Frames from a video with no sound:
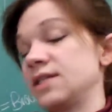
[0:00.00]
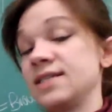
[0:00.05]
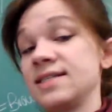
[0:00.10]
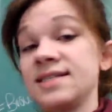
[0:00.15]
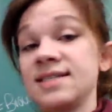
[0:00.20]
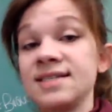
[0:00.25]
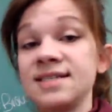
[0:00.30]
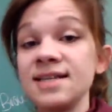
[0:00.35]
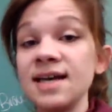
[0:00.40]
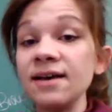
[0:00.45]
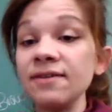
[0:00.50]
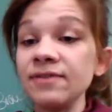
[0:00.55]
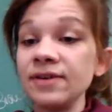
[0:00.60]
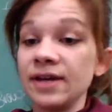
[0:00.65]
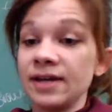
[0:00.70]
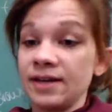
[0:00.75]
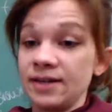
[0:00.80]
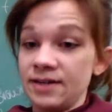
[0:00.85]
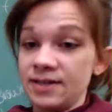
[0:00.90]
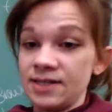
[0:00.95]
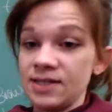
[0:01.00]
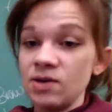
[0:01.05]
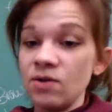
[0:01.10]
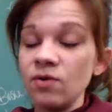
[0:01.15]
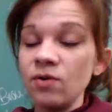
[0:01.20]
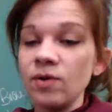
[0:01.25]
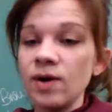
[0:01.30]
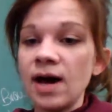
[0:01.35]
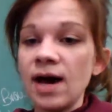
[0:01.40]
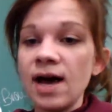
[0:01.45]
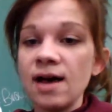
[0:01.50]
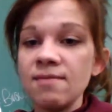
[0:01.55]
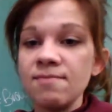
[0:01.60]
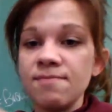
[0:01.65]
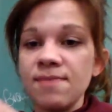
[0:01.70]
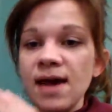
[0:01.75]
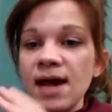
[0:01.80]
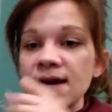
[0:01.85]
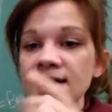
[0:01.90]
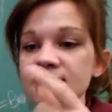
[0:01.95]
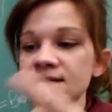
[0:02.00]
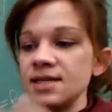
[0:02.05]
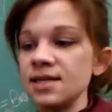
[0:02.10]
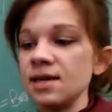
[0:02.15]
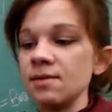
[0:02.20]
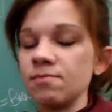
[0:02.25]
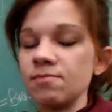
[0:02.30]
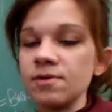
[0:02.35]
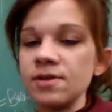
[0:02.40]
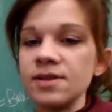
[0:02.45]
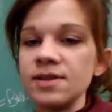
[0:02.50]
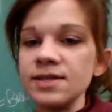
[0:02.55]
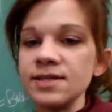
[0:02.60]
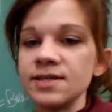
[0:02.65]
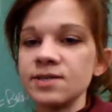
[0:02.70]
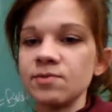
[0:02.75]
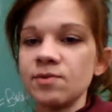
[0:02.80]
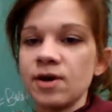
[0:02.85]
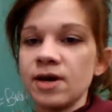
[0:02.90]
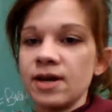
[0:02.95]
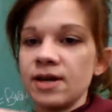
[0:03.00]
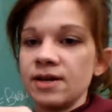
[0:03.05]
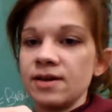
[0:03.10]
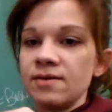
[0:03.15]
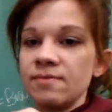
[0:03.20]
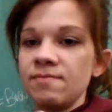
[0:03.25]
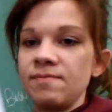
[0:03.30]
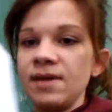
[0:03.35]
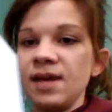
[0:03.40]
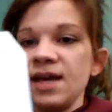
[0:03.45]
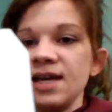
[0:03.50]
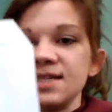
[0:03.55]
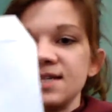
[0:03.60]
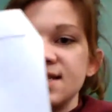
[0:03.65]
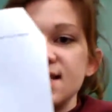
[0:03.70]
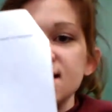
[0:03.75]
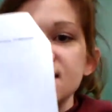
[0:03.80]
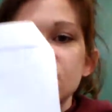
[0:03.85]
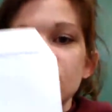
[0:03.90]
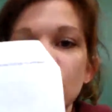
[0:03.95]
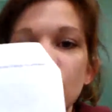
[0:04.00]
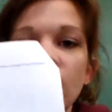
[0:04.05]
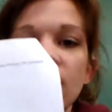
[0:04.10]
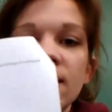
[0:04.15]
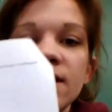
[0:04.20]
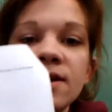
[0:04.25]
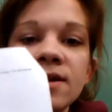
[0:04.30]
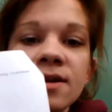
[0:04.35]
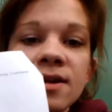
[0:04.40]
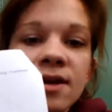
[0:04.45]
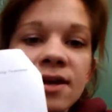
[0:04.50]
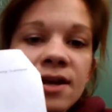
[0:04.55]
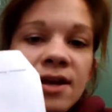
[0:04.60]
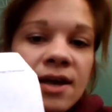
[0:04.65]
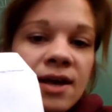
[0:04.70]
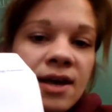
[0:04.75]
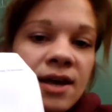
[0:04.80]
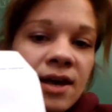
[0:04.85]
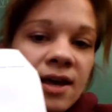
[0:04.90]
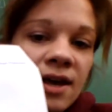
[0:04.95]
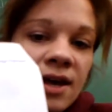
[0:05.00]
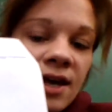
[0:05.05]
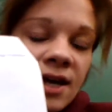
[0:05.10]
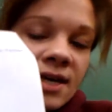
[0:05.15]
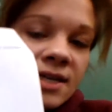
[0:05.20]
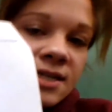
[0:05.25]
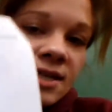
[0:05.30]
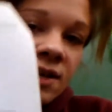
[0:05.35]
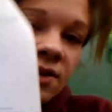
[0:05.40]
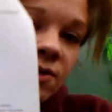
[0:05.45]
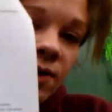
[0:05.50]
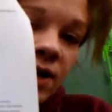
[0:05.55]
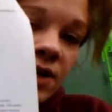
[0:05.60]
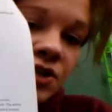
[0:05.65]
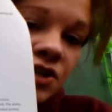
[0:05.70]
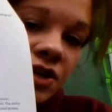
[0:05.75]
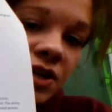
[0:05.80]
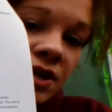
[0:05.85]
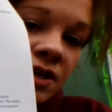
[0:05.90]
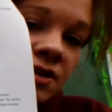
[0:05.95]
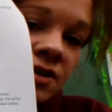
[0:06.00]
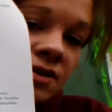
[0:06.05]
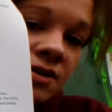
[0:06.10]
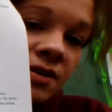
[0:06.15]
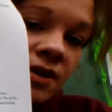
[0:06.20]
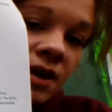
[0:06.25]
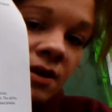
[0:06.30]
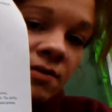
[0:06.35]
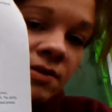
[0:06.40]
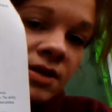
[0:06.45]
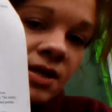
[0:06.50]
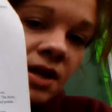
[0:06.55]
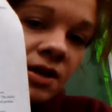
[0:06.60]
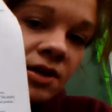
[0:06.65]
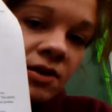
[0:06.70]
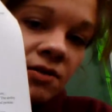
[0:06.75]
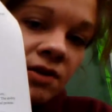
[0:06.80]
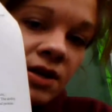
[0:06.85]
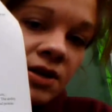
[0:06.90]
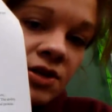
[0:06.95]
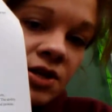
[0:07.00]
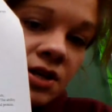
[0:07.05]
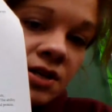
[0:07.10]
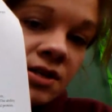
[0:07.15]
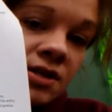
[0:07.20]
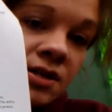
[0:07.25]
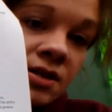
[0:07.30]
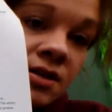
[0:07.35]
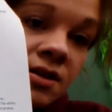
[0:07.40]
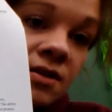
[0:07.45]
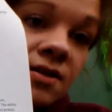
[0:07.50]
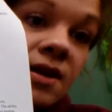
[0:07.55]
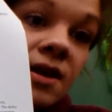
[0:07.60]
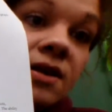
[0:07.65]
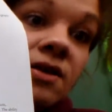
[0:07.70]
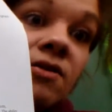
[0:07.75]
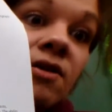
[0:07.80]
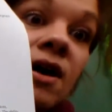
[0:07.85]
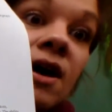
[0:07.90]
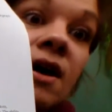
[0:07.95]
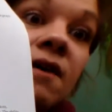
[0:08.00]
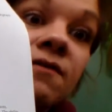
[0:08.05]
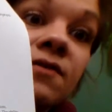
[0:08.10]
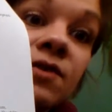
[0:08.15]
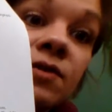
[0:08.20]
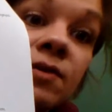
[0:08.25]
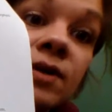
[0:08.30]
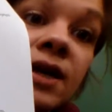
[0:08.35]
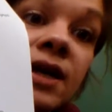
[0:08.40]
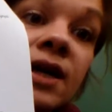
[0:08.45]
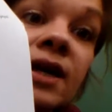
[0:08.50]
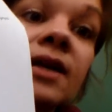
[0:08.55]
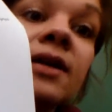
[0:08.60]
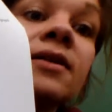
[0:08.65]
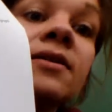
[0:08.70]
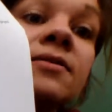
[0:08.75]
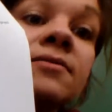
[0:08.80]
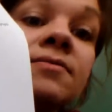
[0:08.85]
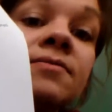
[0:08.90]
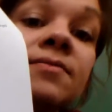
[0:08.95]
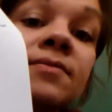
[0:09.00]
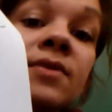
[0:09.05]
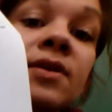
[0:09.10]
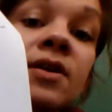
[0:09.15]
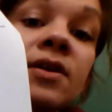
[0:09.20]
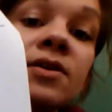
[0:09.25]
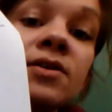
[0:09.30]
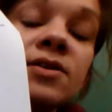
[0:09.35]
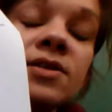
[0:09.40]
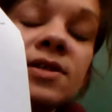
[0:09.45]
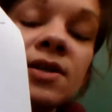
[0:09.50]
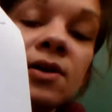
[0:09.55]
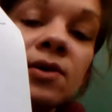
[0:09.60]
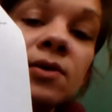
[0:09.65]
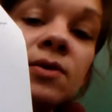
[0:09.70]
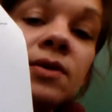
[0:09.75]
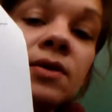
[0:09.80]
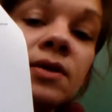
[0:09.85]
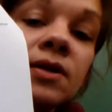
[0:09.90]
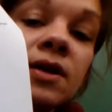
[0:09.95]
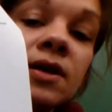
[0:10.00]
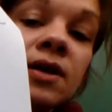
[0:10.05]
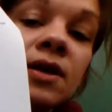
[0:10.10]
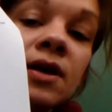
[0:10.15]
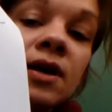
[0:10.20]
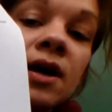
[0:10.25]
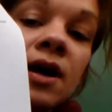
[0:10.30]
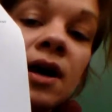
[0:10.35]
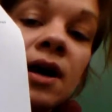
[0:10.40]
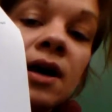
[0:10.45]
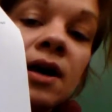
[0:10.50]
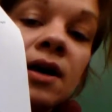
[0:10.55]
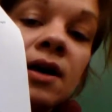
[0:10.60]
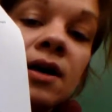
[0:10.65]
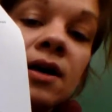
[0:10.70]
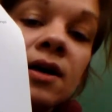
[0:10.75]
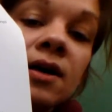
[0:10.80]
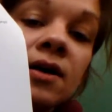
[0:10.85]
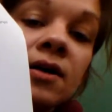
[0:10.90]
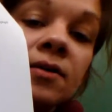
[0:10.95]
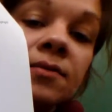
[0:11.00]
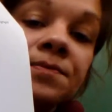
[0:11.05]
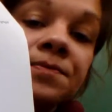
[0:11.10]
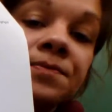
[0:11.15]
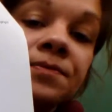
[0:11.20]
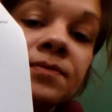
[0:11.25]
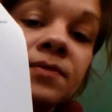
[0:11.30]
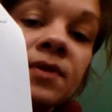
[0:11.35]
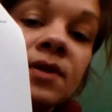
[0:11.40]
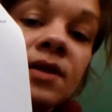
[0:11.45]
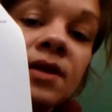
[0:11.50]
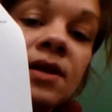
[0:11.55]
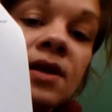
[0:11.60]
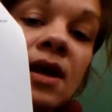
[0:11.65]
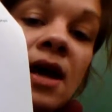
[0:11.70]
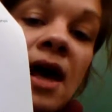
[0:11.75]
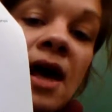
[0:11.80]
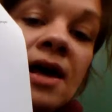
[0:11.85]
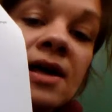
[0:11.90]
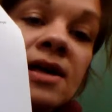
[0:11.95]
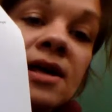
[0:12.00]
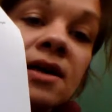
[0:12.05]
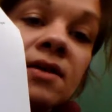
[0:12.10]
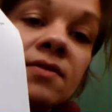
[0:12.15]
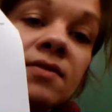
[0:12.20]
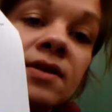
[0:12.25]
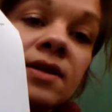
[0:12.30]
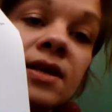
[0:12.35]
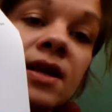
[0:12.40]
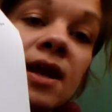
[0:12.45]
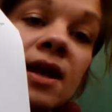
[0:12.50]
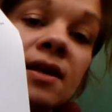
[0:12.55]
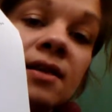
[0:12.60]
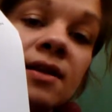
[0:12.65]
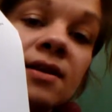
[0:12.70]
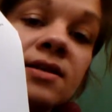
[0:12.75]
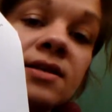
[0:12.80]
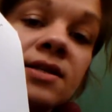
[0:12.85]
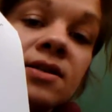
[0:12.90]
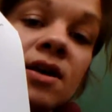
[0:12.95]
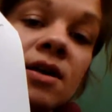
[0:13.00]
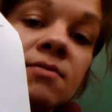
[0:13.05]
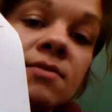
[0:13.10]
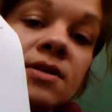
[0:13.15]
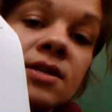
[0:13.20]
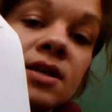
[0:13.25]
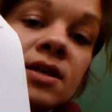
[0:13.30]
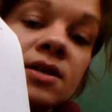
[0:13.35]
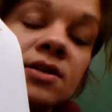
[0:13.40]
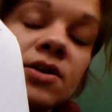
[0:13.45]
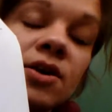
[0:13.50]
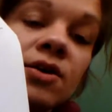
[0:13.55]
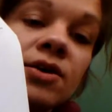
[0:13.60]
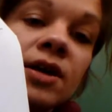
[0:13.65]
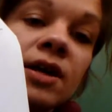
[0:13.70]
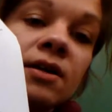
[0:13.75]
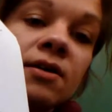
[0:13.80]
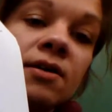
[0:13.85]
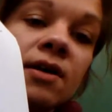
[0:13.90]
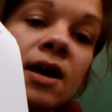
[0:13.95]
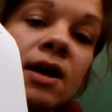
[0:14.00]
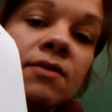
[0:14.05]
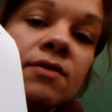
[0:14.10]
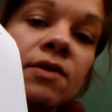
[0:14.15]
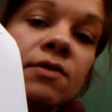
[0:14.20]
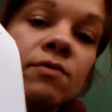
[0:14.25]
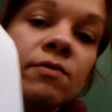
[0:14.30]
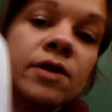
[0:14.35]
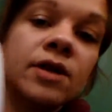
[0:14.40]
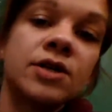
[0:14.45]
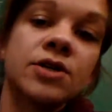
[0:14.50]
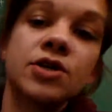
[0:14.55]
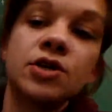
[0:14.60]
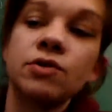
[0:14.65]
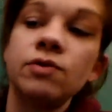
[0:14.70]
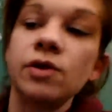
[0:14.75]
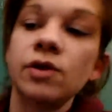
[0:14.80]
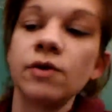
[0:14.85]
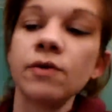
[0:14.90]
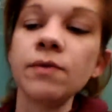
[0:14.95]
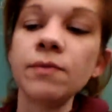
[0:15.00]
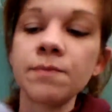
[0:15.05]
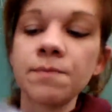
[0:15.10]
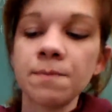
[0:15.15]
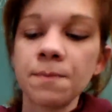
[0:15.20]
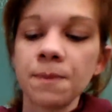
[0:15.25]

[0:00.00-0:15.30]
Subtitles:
7. So I backed it up with this one because this one is a question that was on the Regents that you have to read. So I can't read like this, so I'm just going to turn it around and read to you.